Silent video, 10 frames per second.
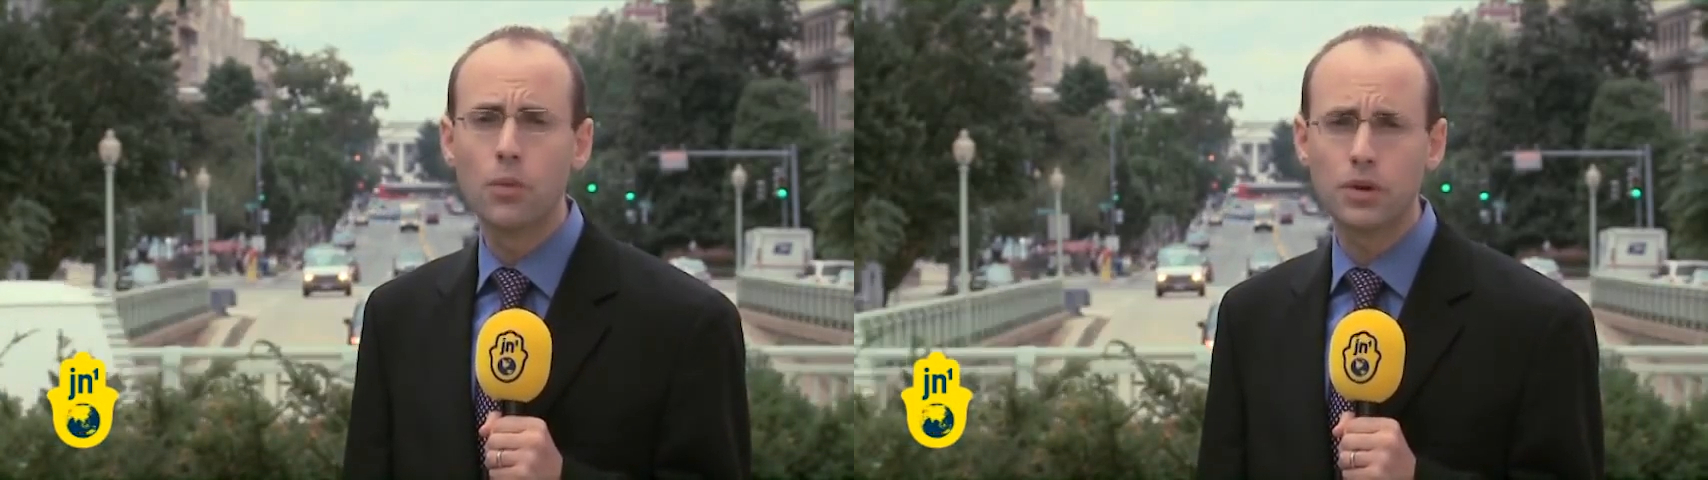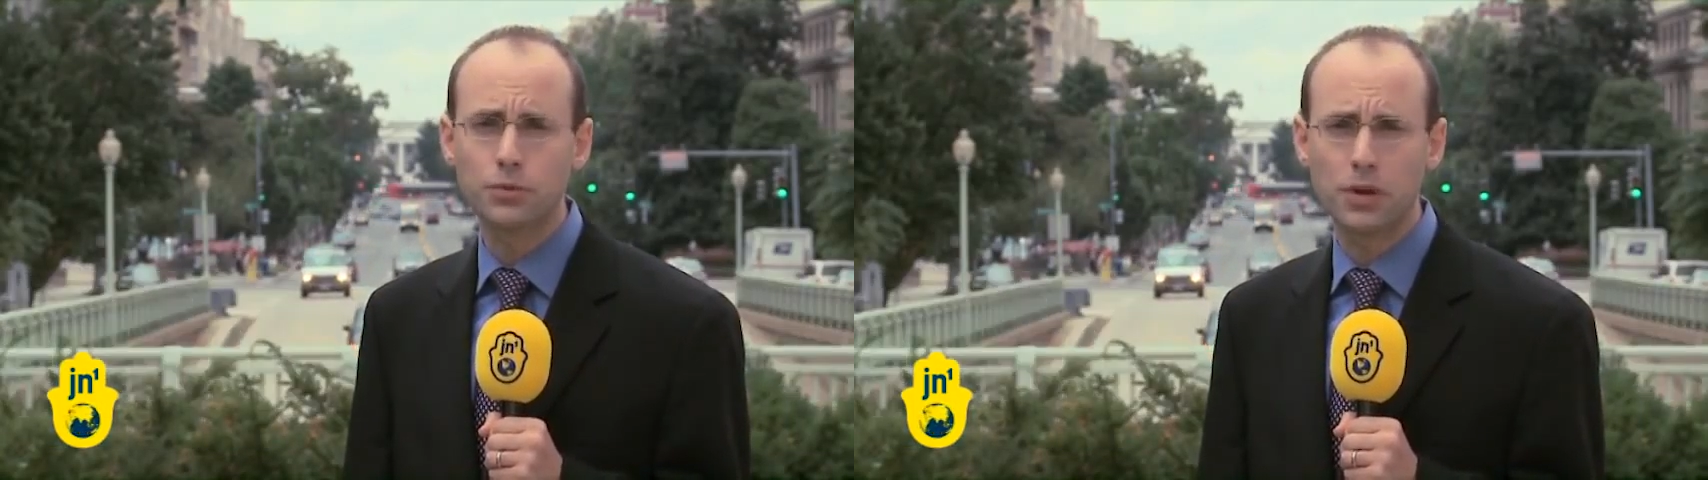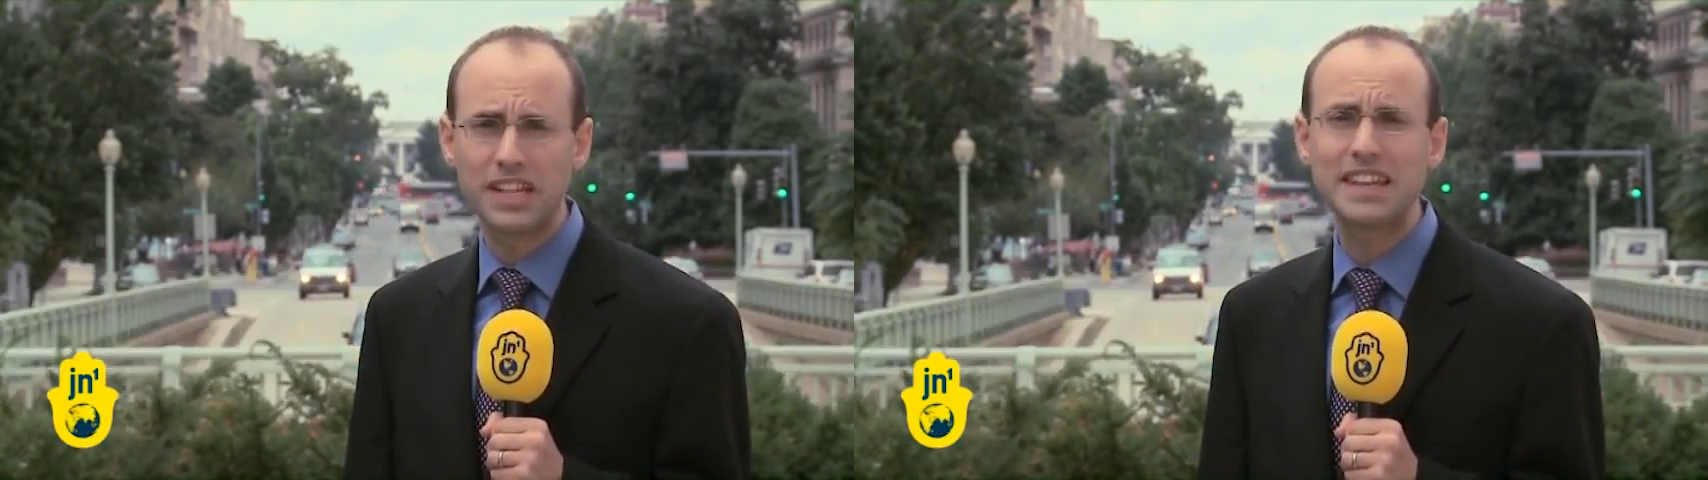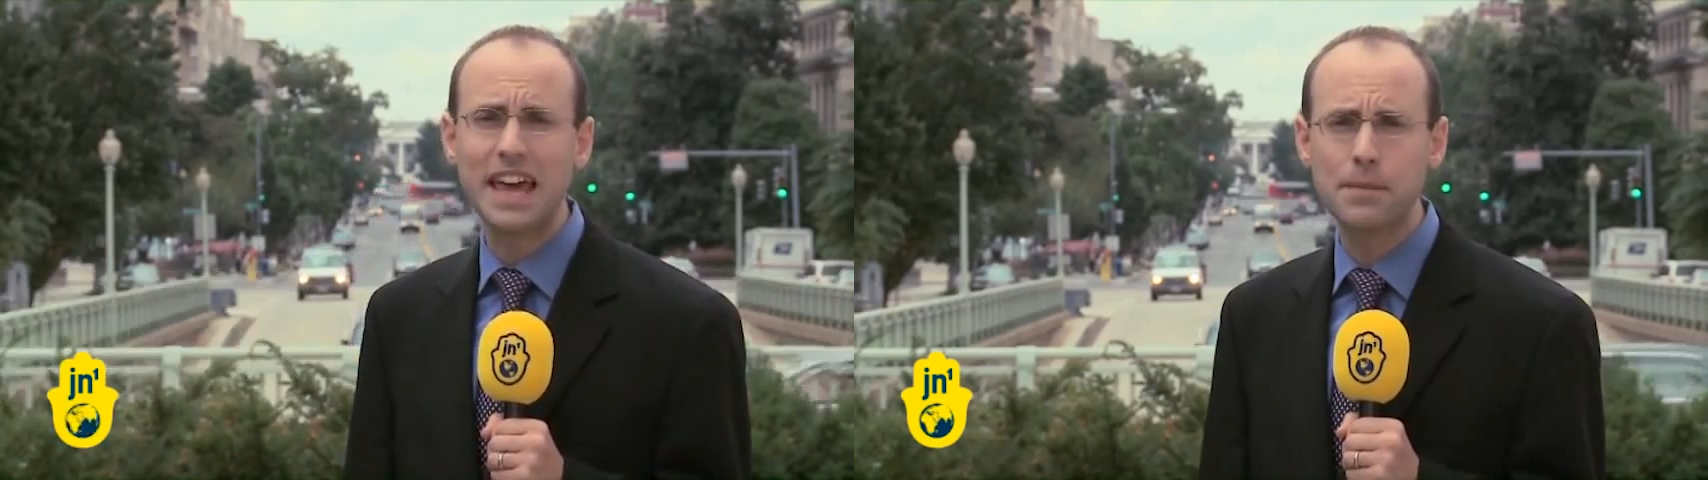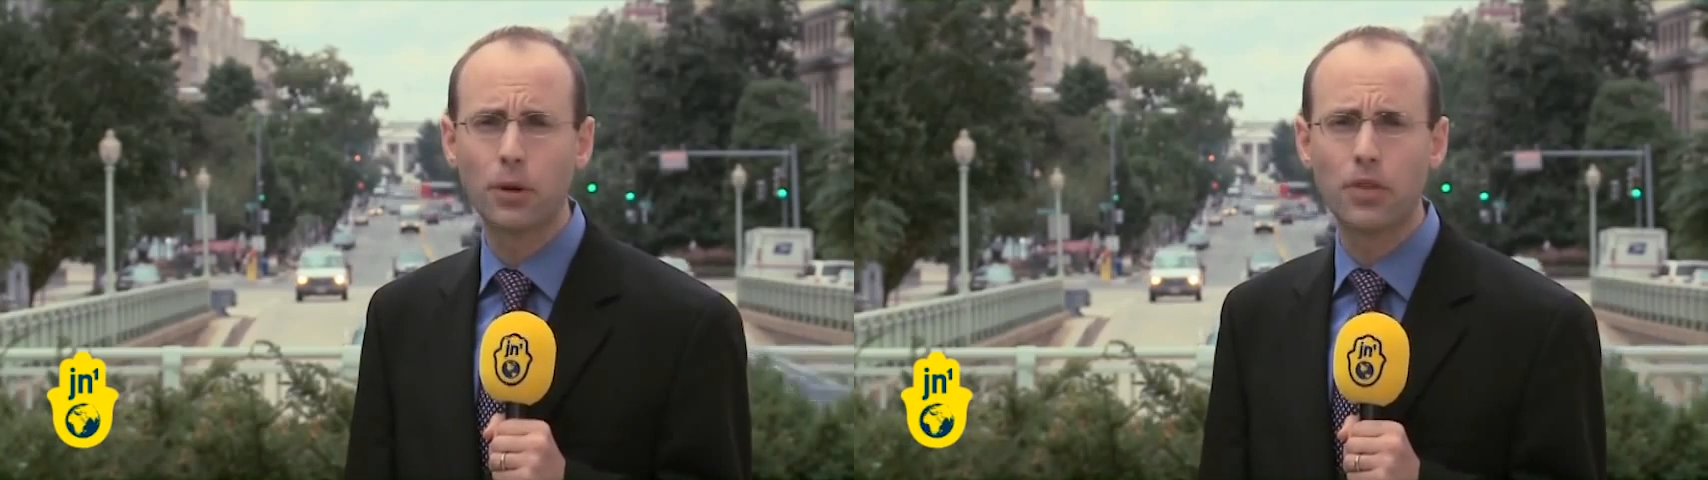which would
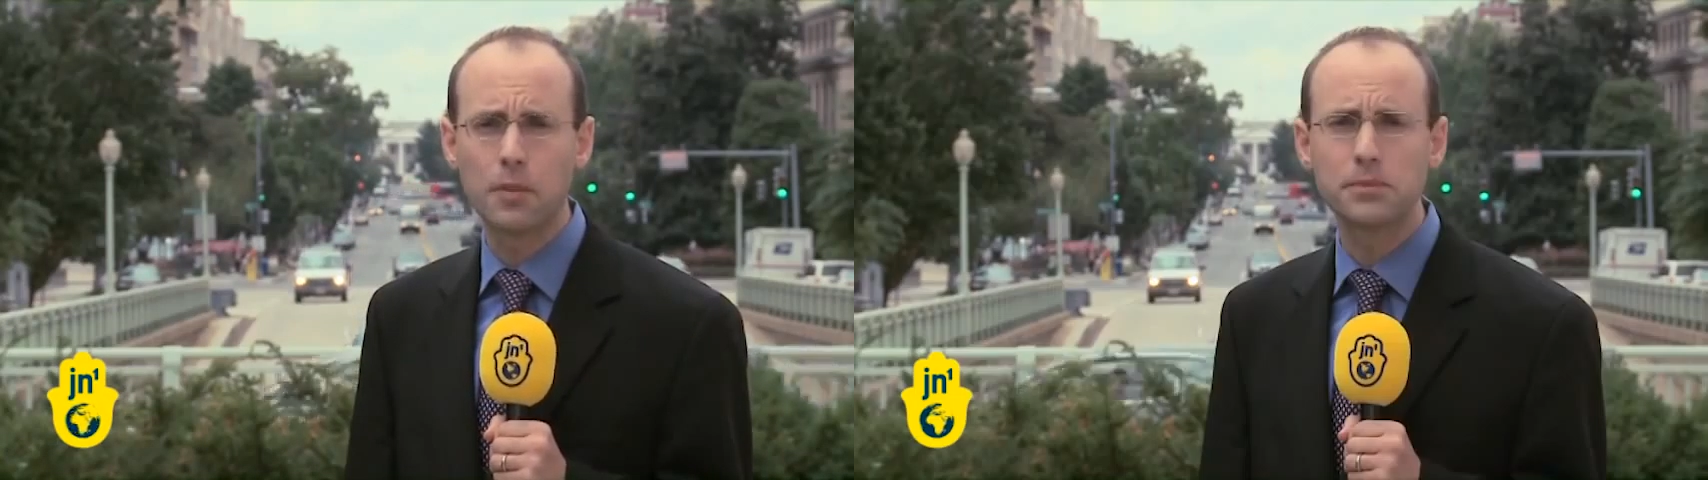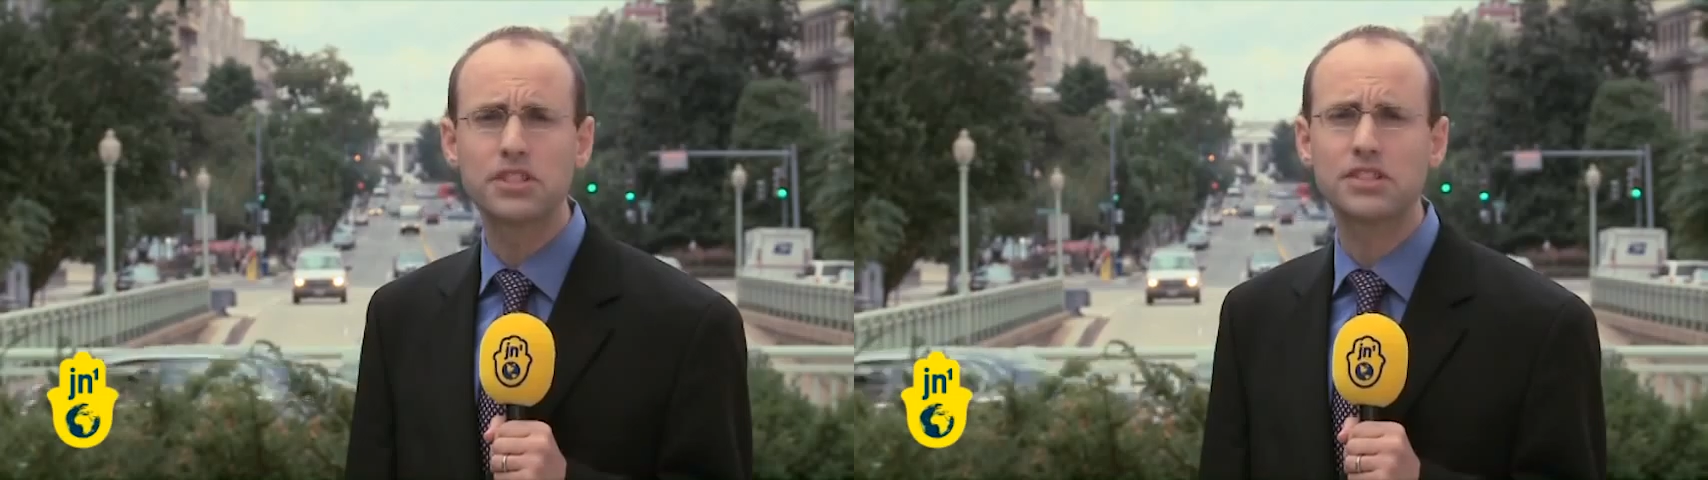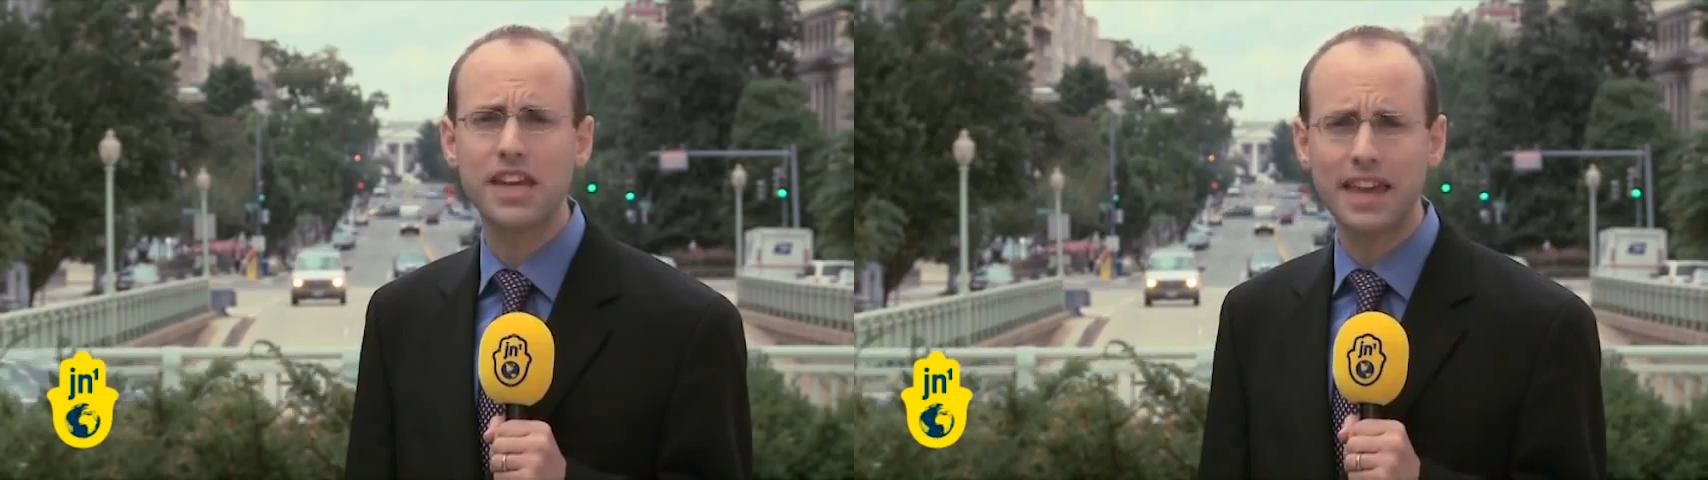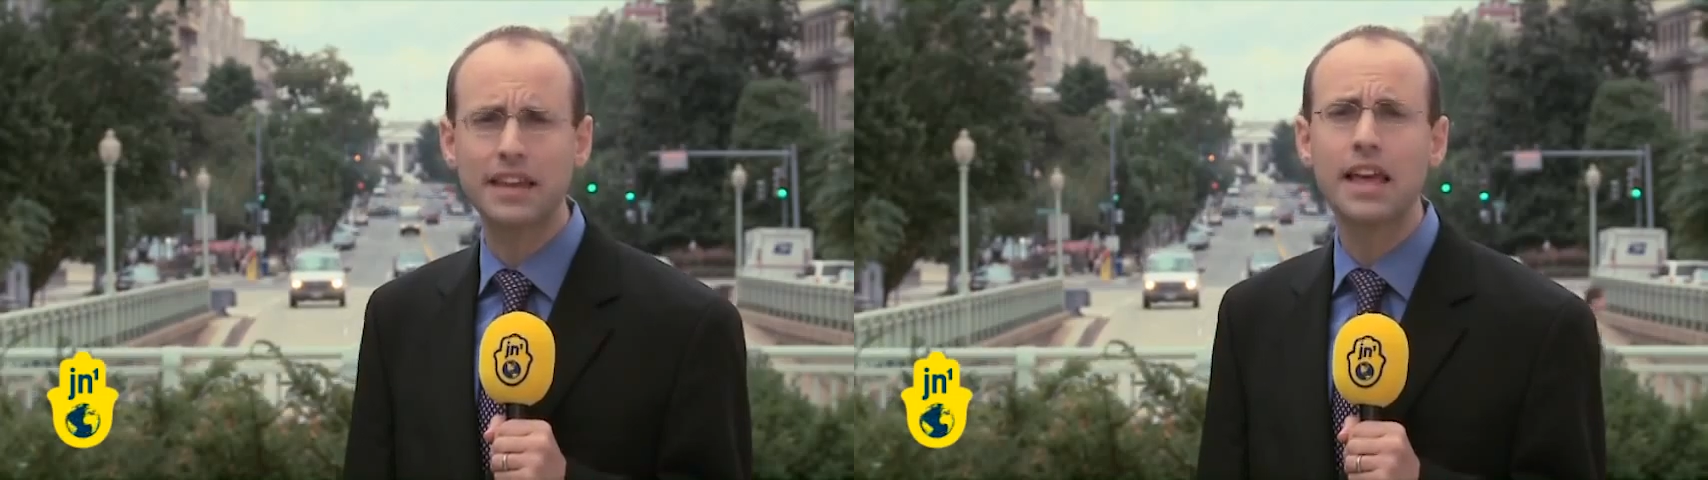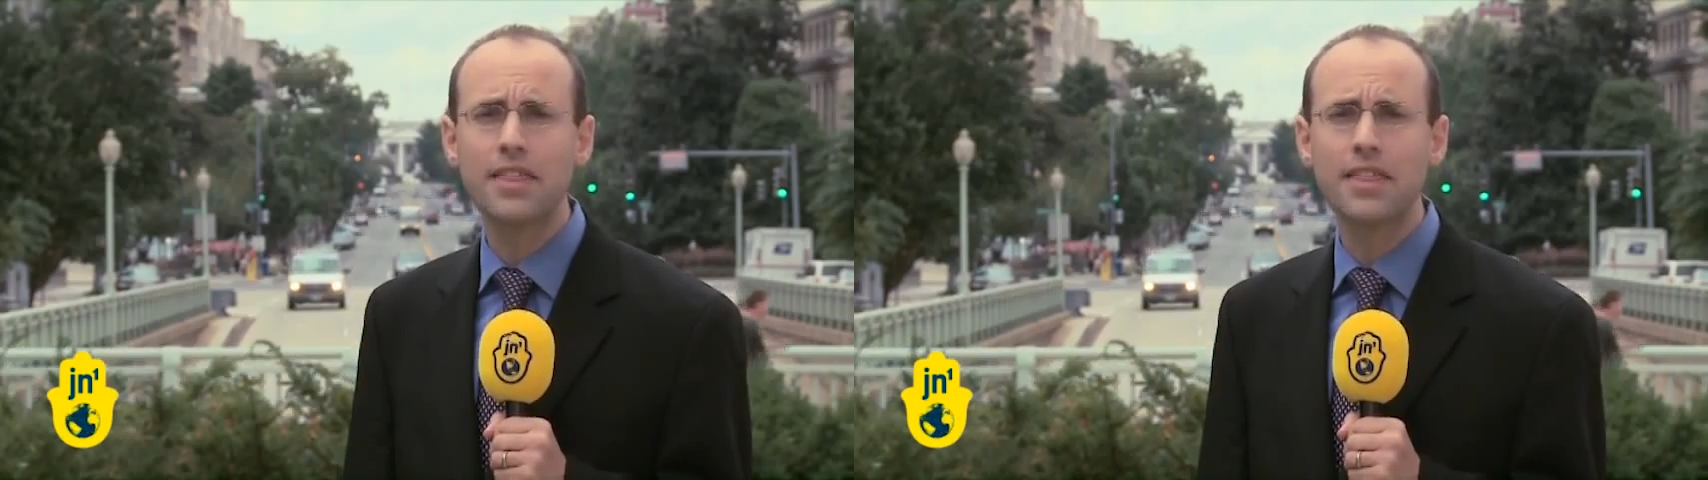enable them to take